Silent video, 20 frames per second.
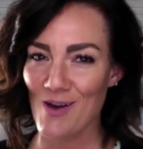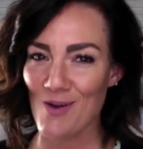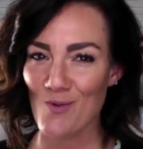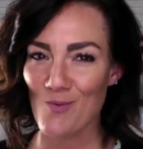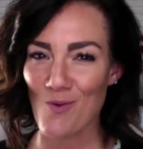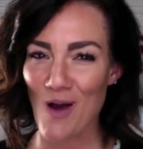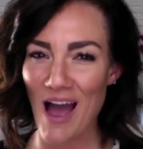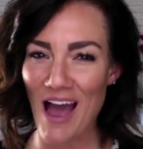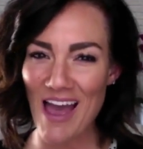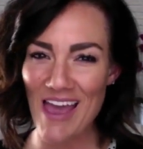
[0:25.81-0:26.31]

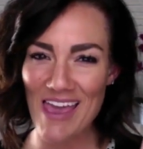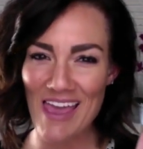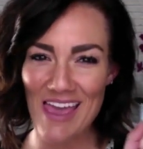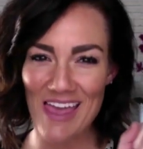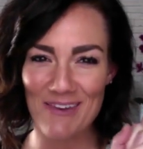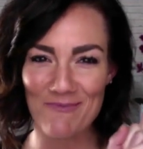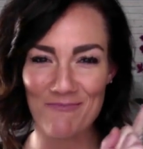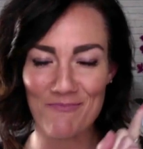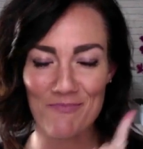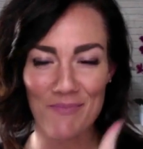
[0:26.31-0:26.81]
Why
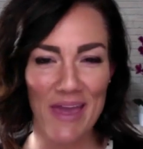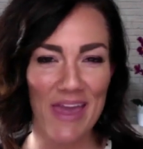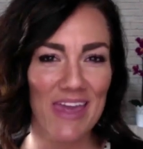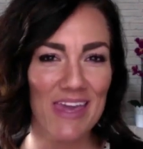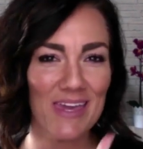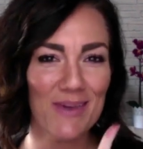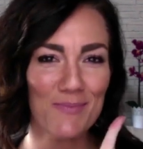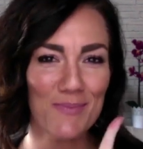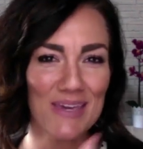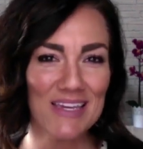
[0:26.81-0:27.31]
It May
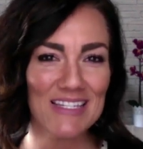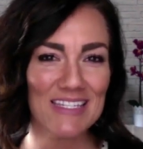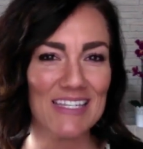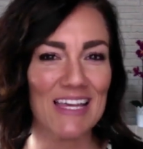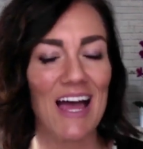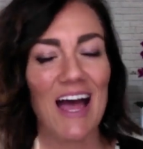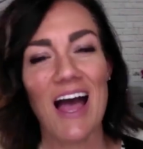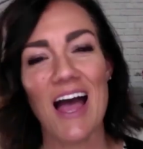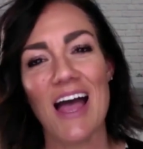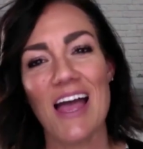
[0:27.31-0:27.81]
Be
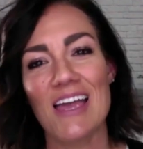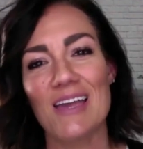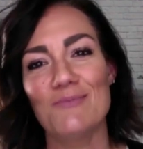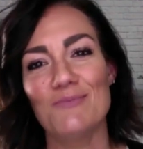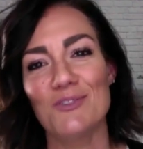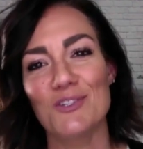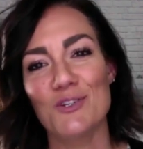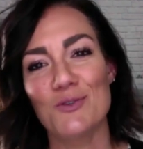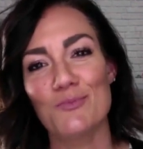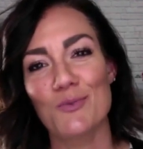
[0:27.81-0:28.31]

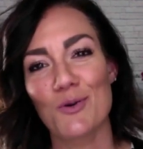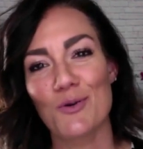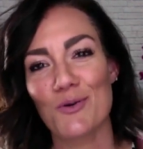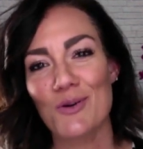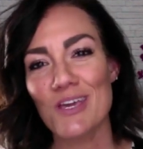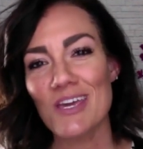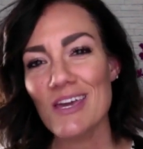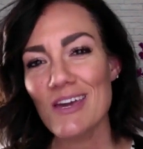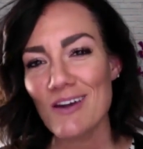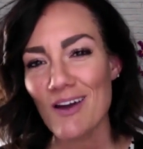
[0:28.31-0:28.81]
Time to
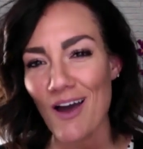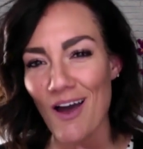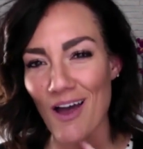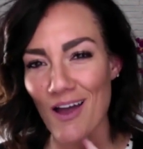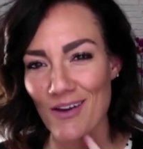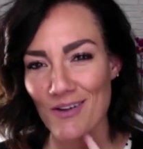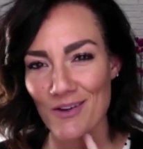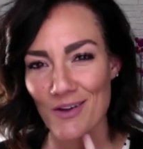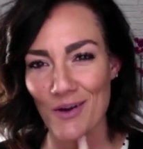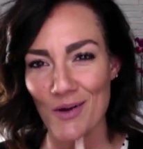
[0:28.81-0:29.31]
Marie
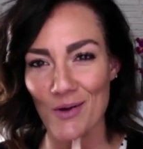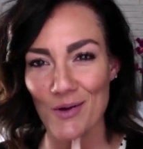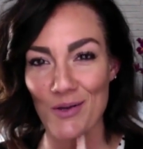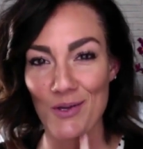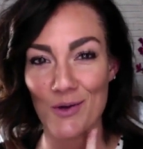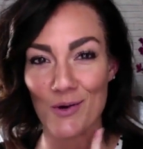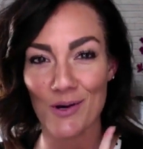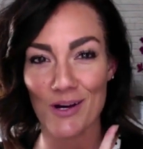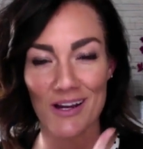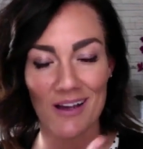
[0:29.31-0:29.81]
Kondo
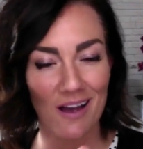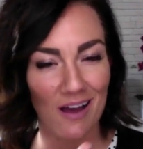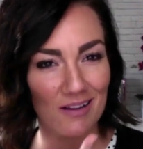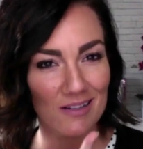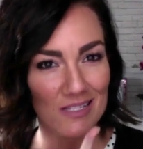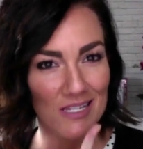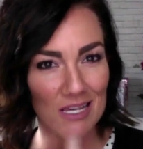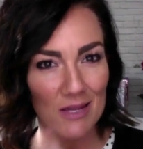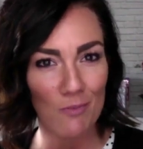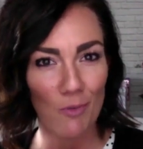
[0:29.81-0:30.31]
Your
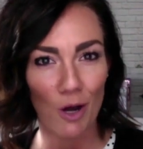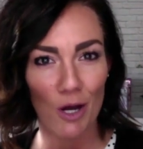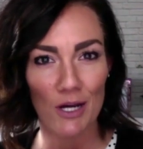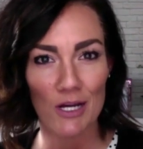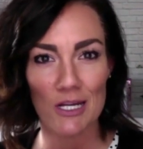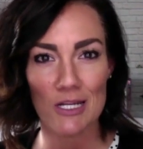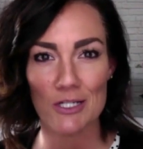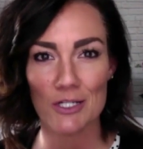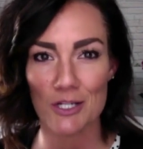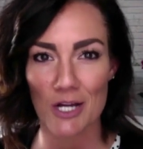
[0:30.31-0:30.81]
Content
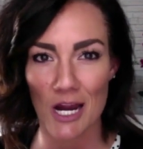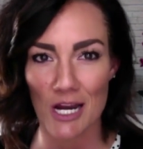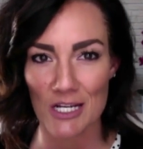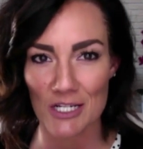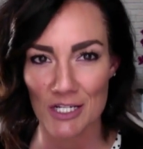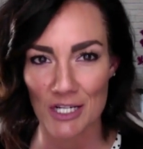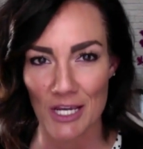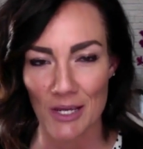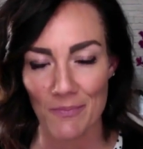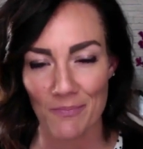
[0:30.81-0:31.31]
Marketing
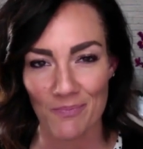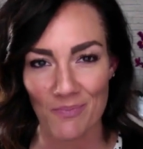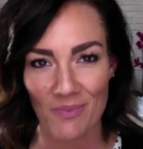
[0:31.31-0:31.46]
Strategy.